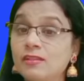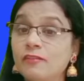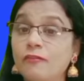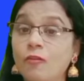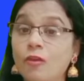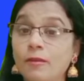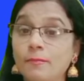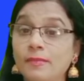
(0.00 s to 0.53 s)

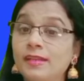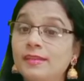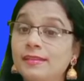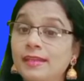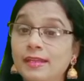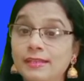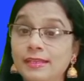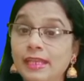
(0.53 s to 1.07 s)
format
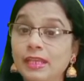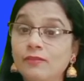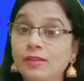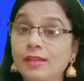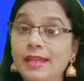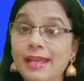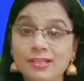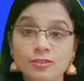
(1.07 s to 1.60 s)
that they
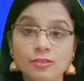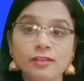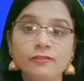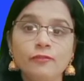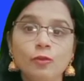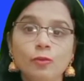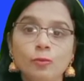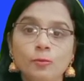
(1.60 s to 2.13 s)
will actually
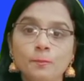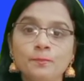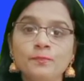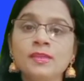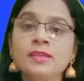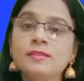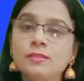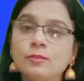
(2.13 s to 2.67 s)
follow.
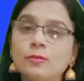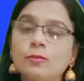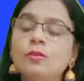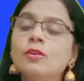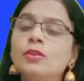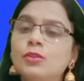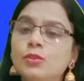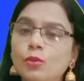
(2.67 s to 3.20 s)

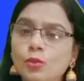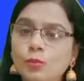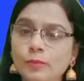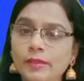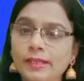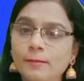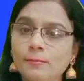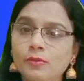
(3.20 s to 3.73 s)
So, don't
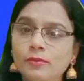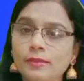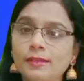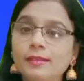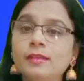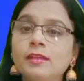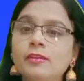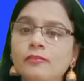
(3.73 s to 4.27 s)
worry about
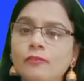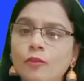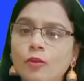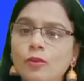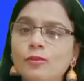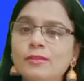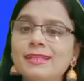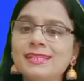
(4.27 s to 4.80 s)
it.
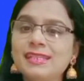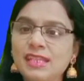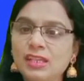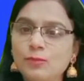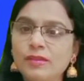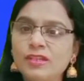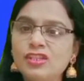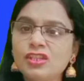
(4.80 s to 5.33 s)
Follow the
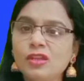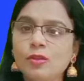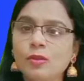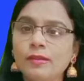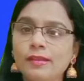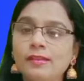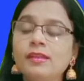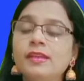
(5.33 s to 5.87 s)
sequential
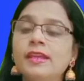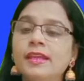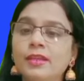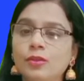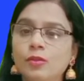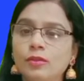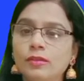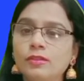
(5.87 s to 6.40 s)
order
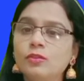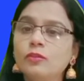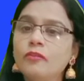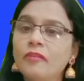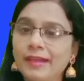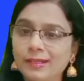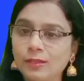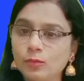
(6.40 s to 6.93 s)
in order to
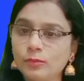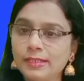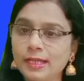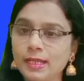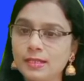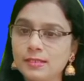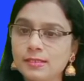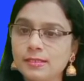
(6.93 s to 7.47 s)
find out the
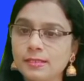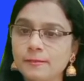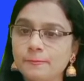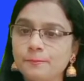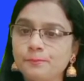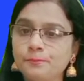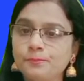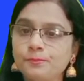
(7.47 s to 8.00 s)
answer.
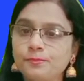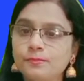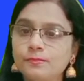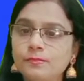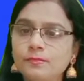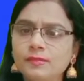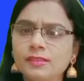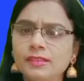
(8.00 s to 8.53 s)

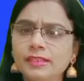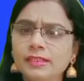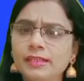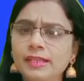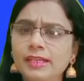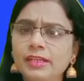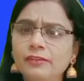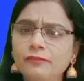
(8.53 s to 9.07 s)

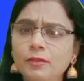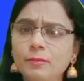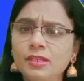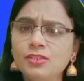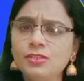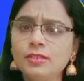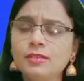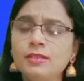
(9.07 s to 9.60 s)
The information